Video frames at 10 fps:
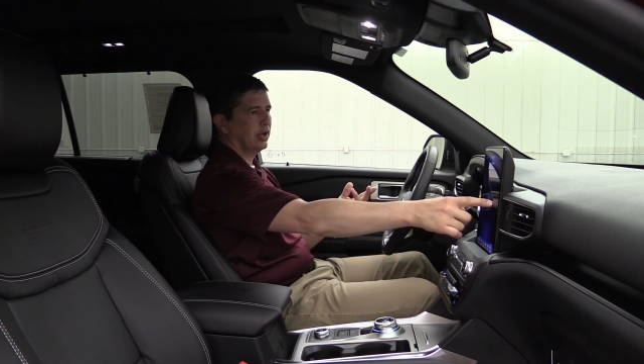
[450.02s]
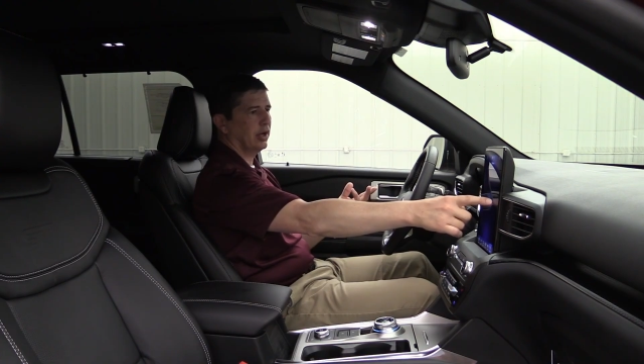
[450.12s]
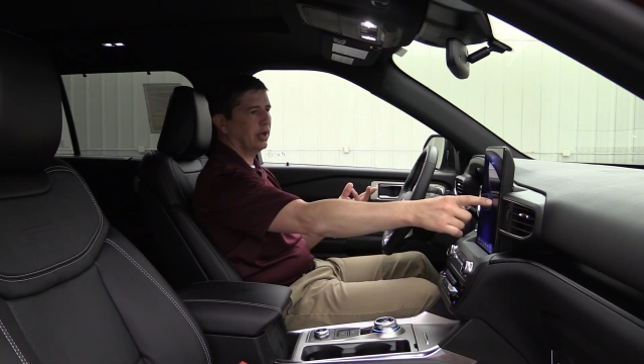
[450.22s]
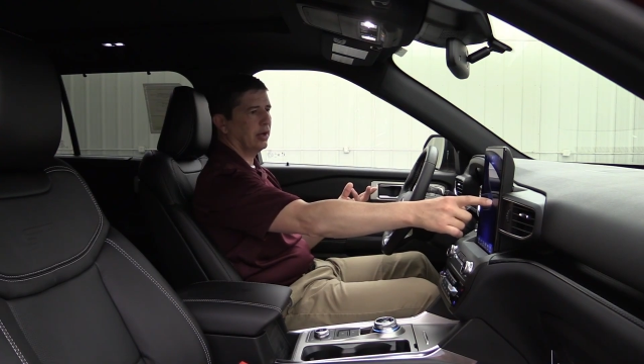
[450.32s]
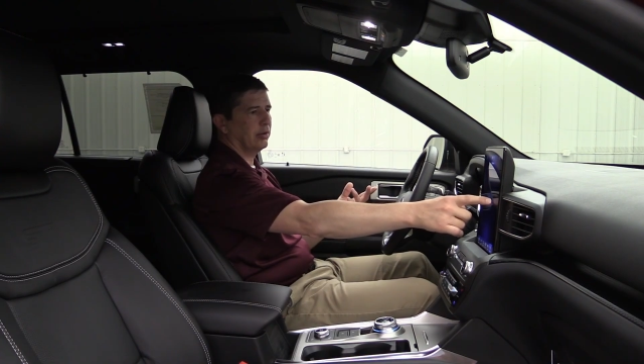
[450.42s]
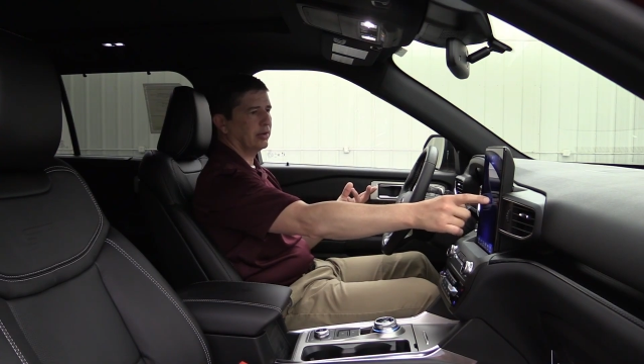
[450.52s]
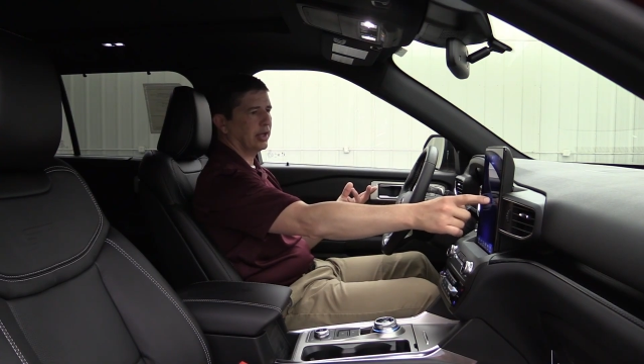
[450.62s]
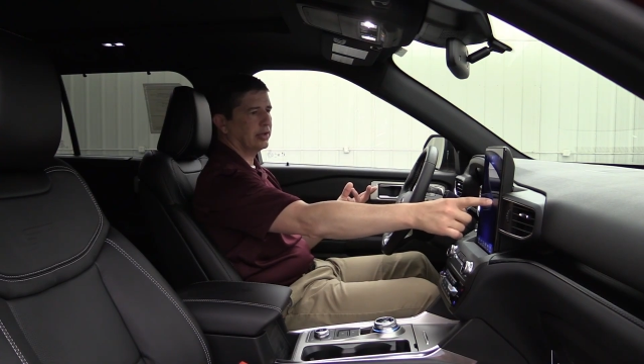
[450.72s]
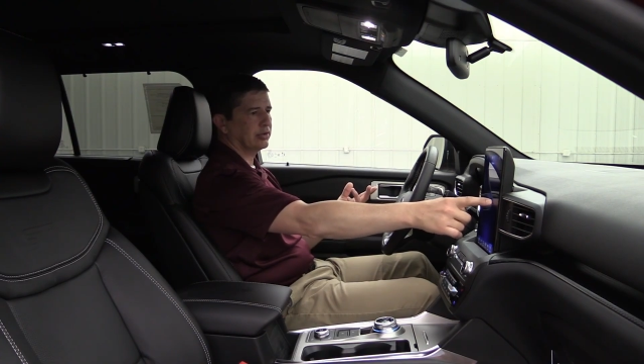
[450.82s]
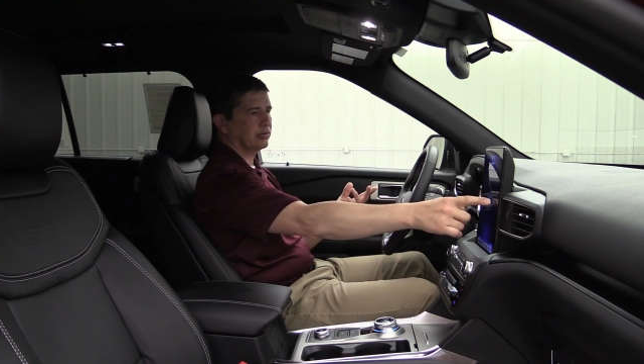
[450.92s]
Up
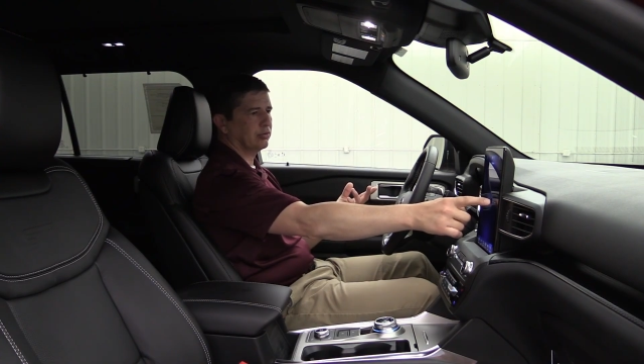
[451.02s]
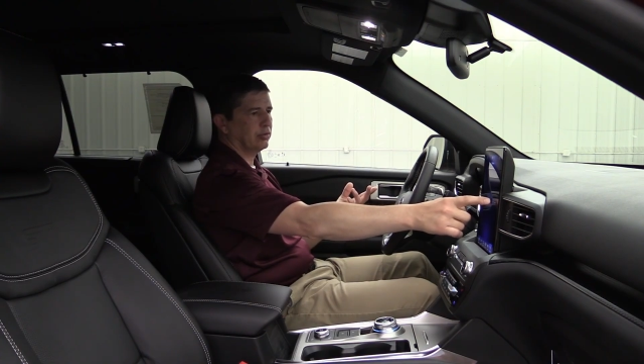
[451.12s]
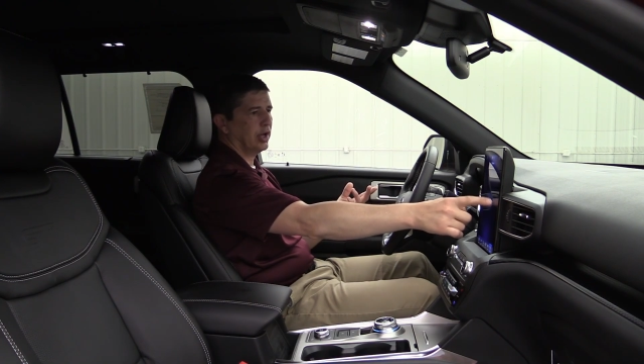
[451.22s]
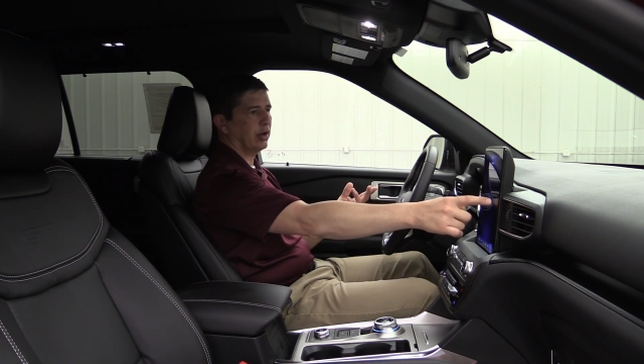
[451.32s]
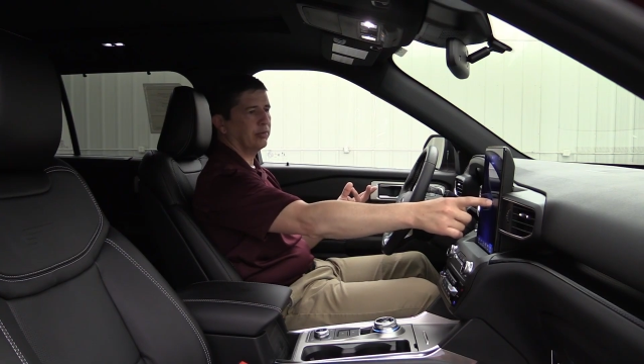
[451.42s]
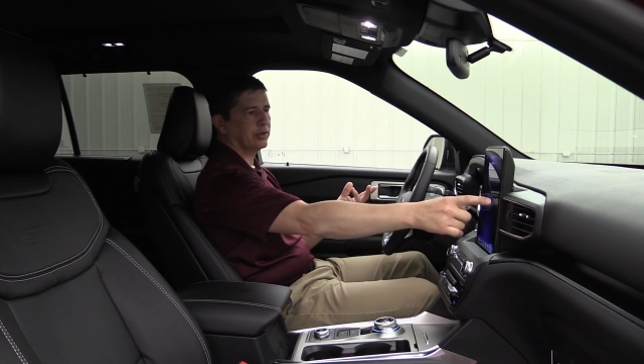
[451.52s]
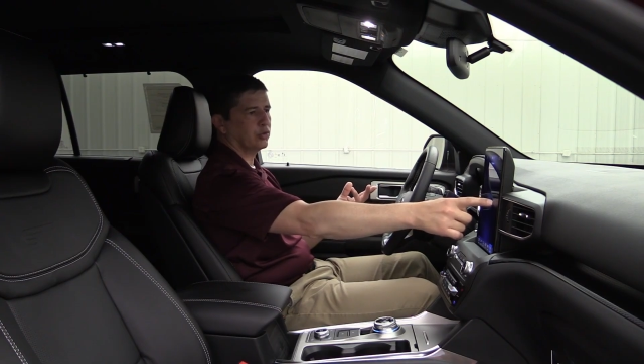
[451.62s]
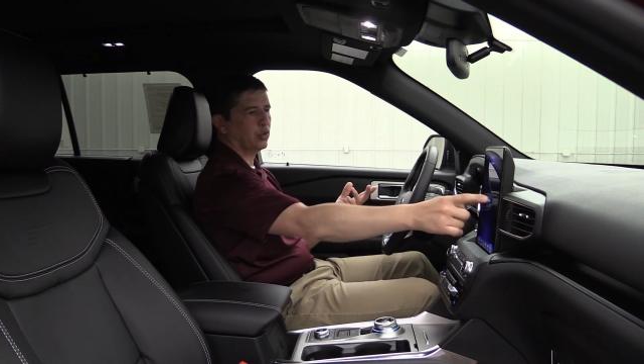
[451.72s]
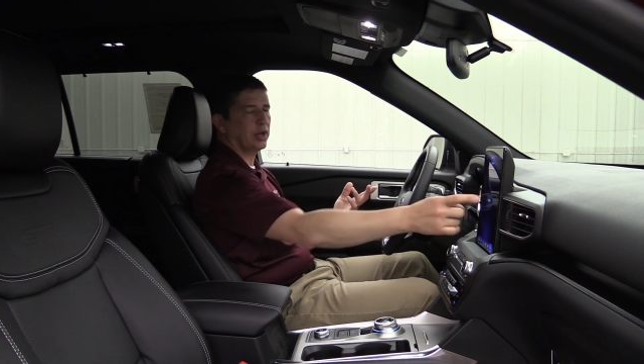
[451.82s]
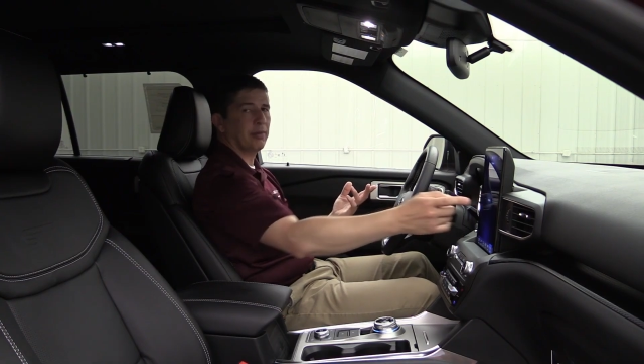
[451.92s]
to
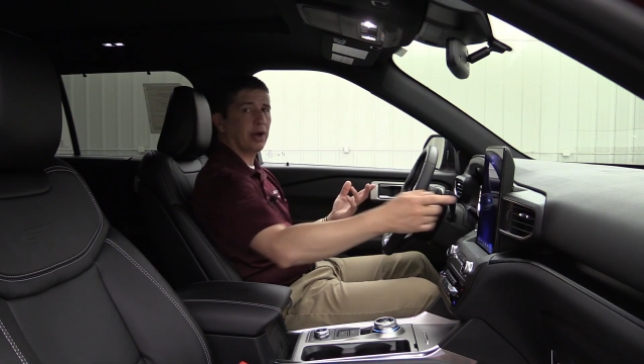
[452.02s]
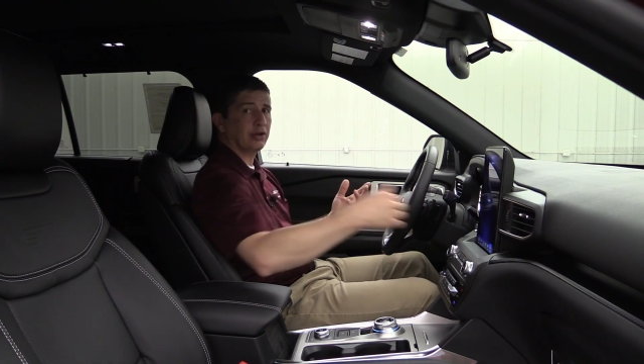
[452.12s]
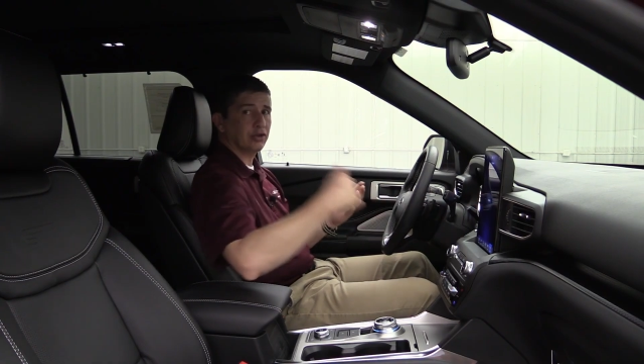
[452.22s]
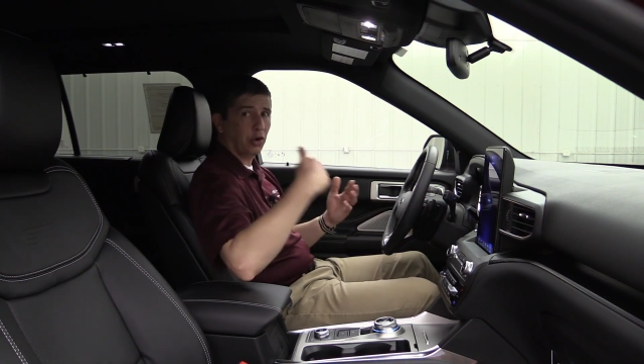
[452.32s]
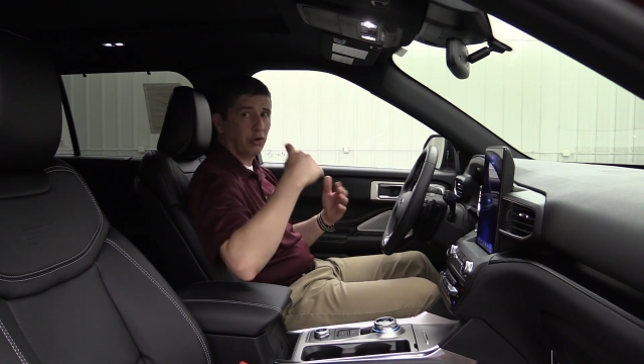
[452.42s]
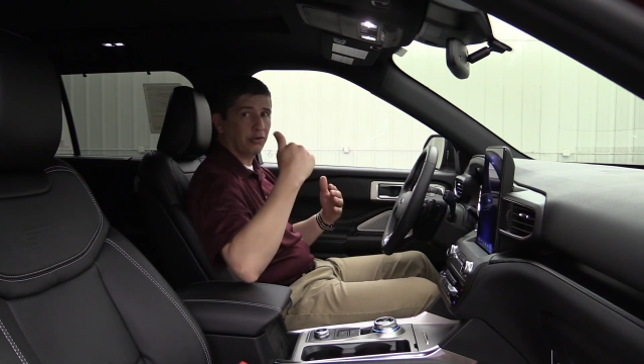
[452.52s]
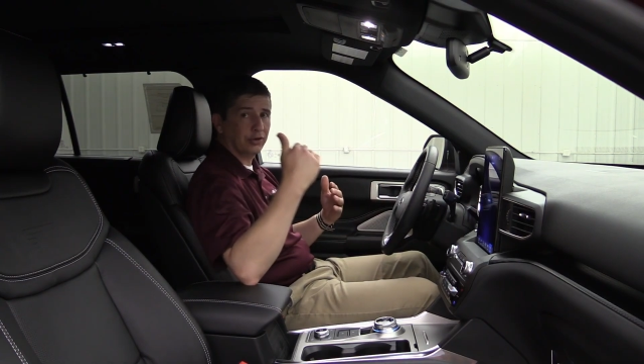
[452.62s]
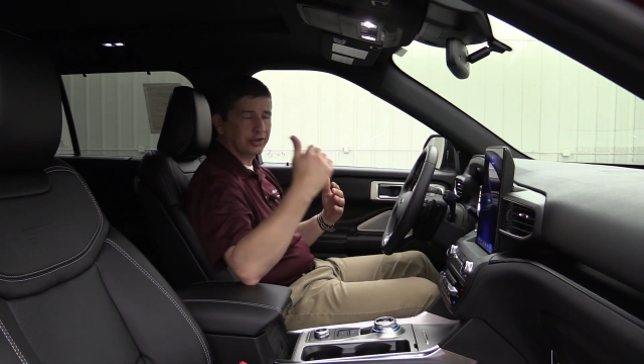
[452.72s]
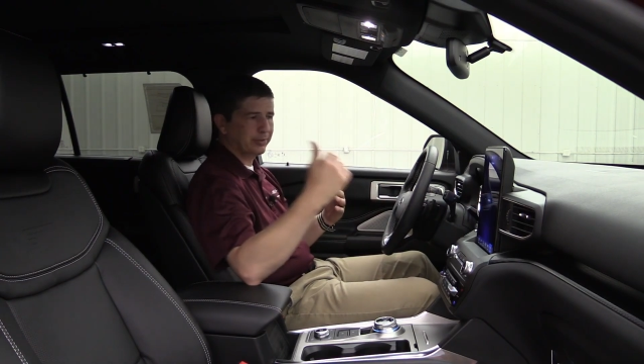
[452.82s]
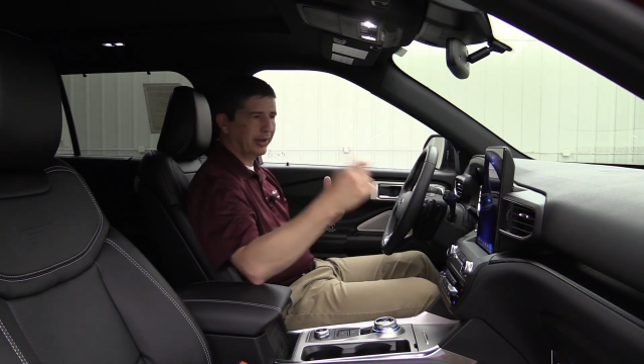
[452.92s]
20 miles
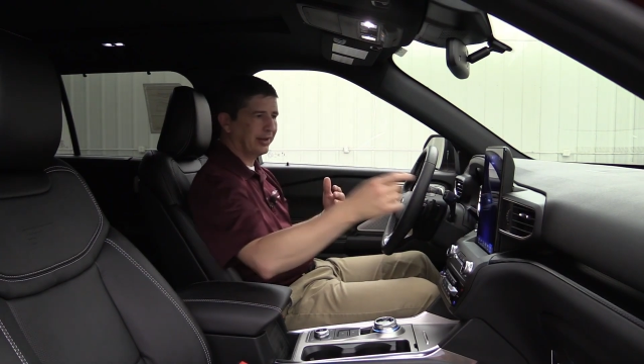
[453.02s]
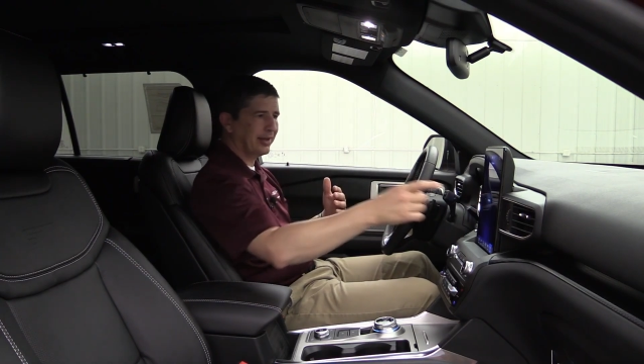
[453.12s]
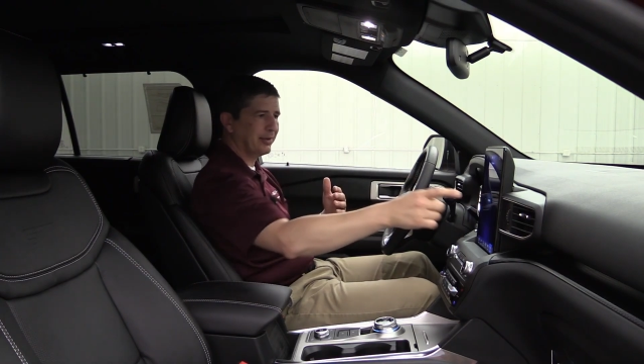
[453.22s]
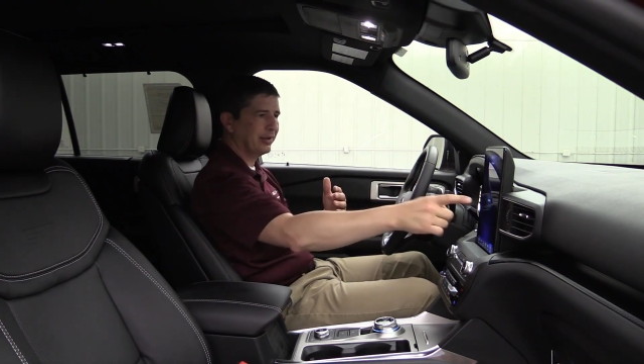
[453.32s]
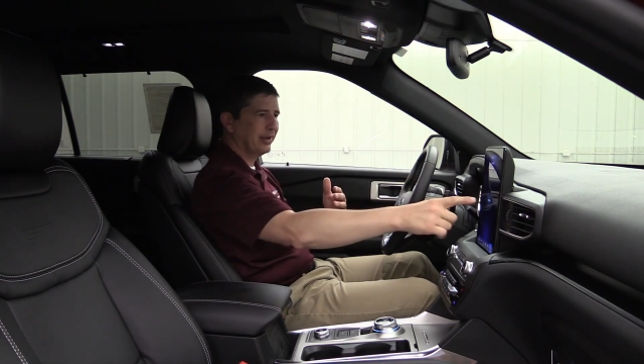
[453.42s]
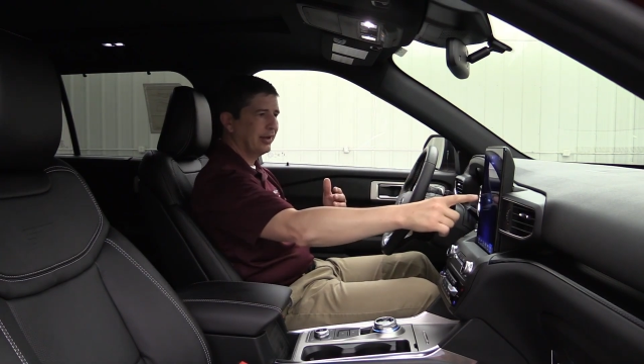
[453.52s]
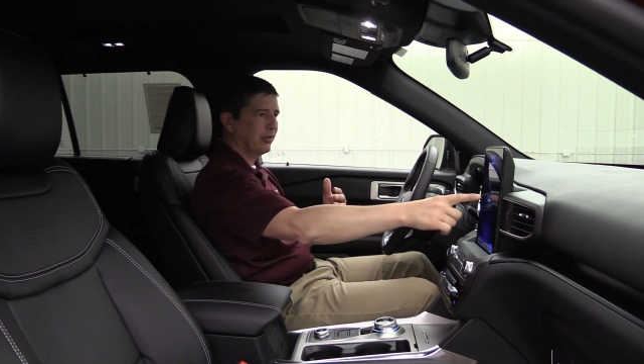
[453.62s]
over the speed limit,